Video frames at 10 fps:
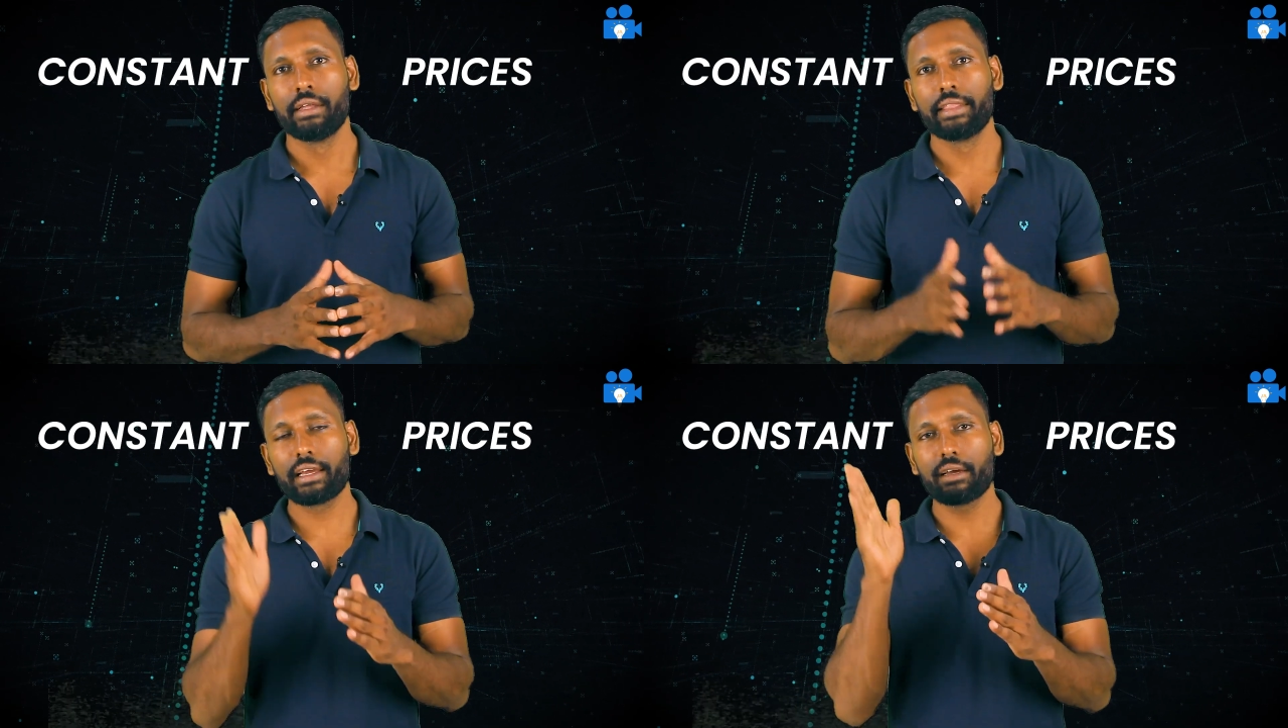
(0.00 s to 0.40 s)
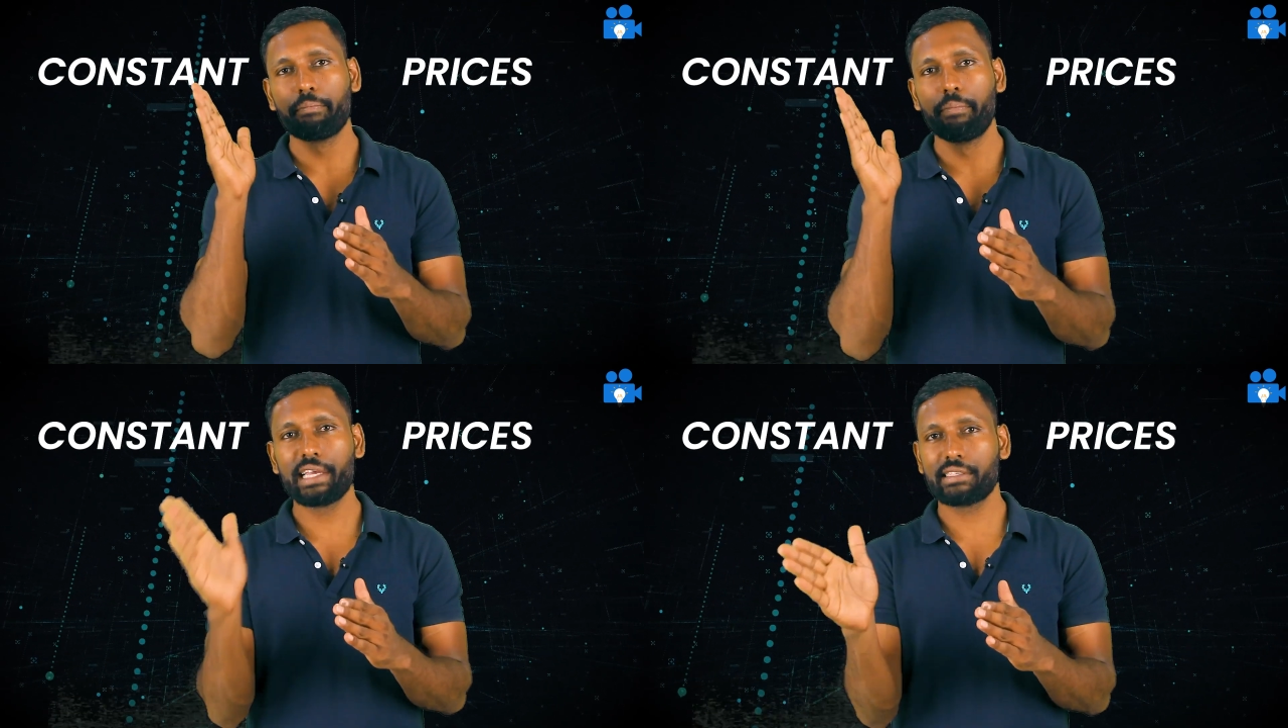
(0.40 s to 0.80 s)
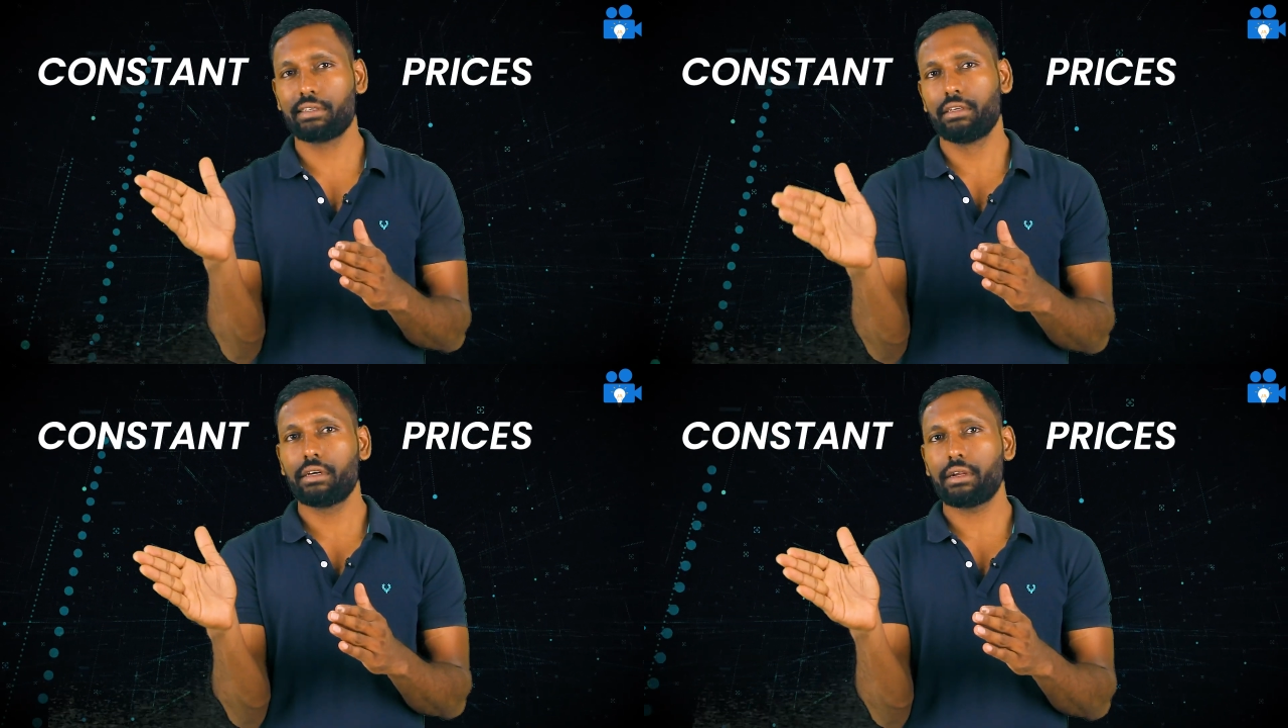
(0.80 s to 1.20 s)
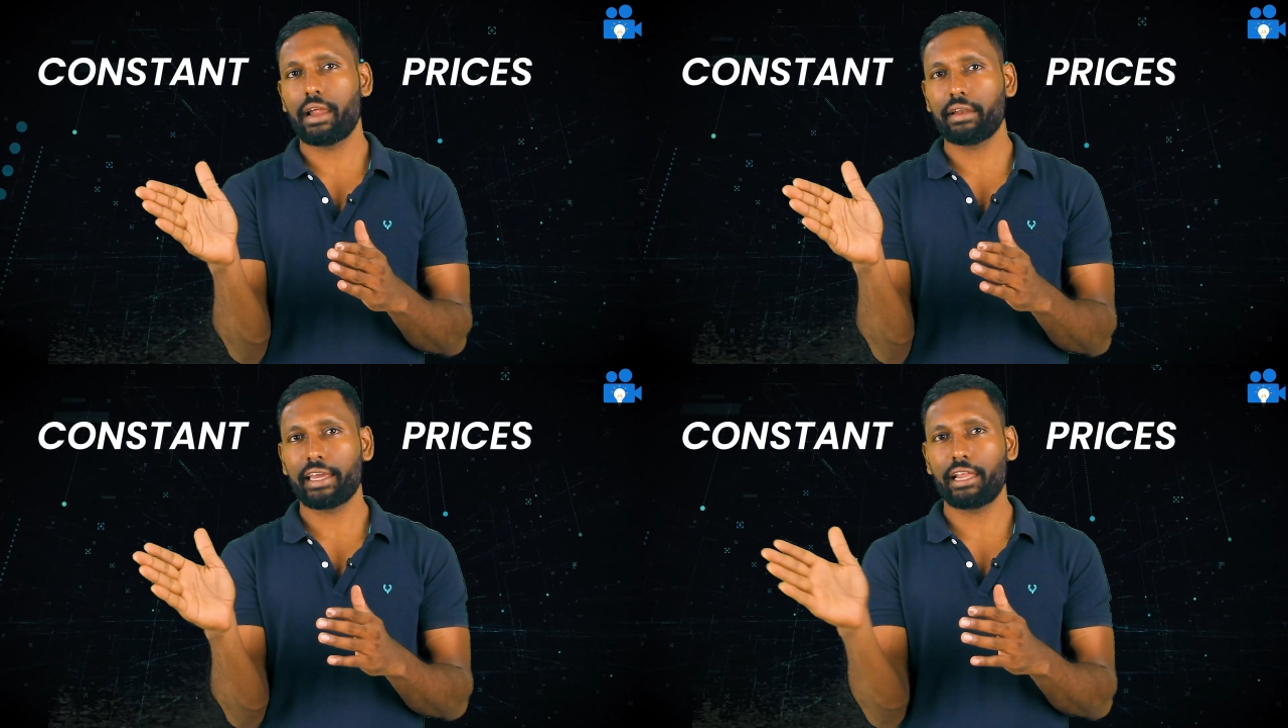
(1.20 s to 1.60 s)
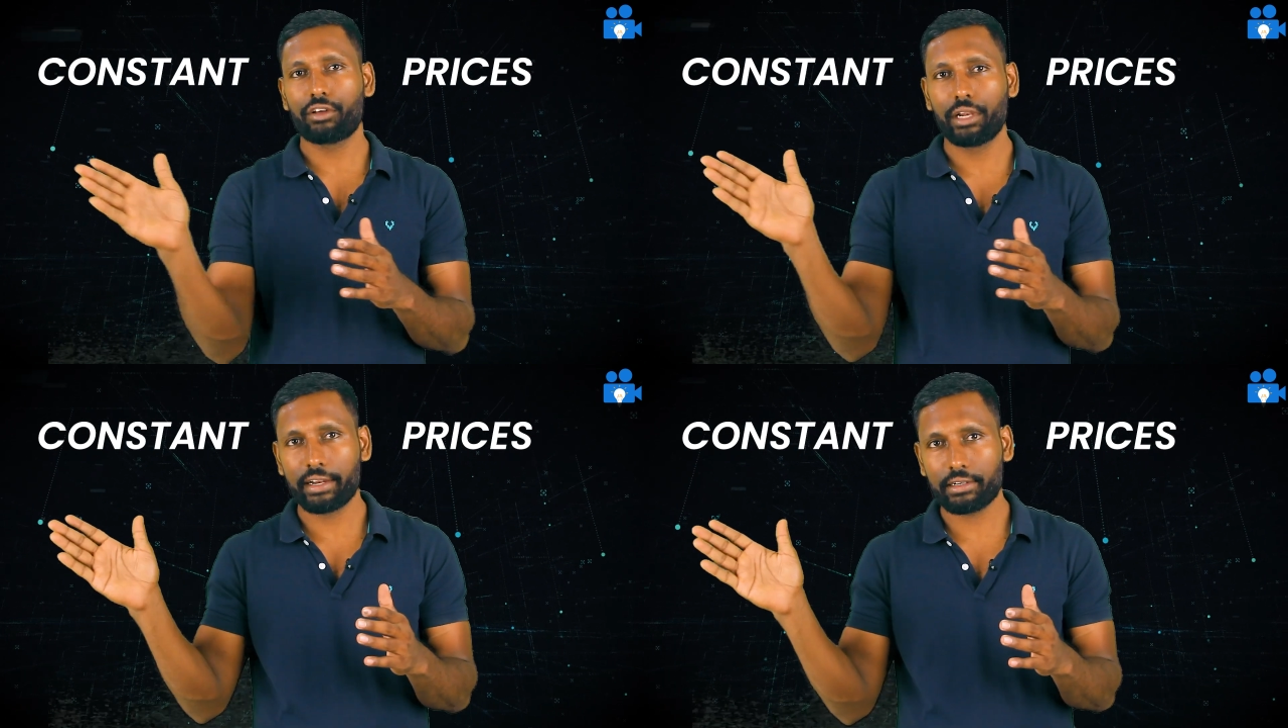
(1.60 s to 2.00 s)
They take a base year and
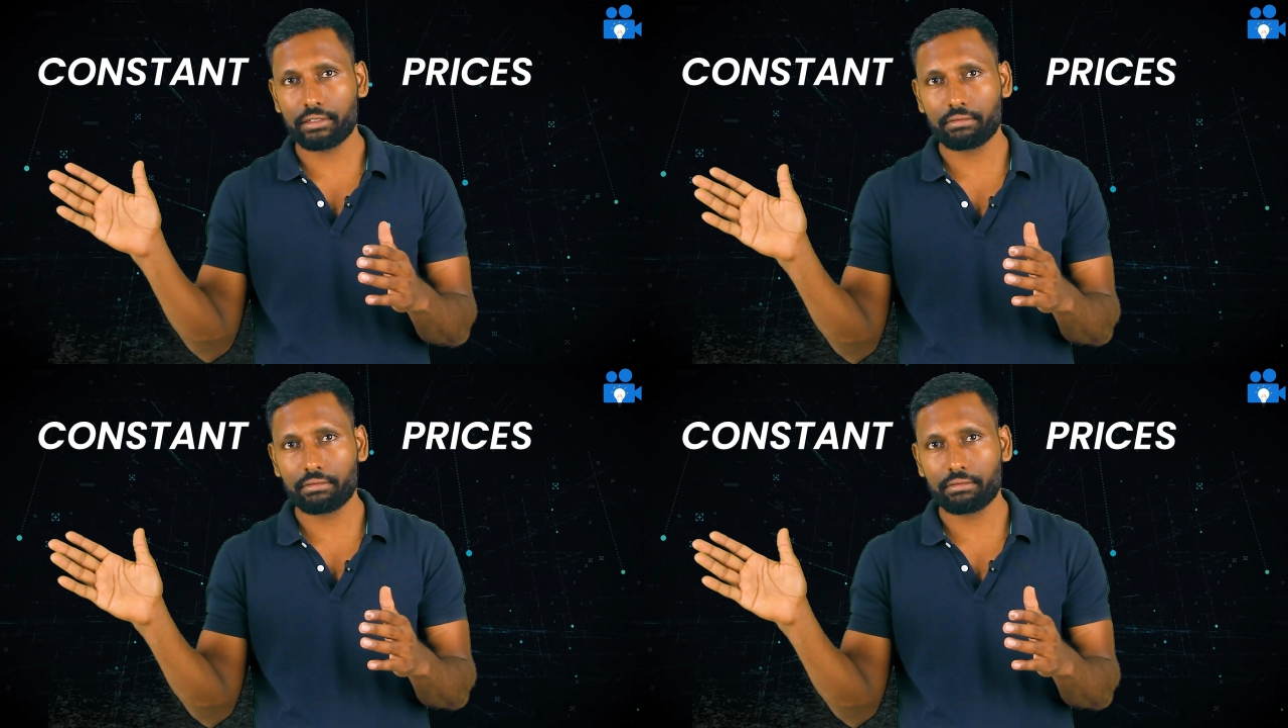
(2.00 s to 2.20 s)
calculate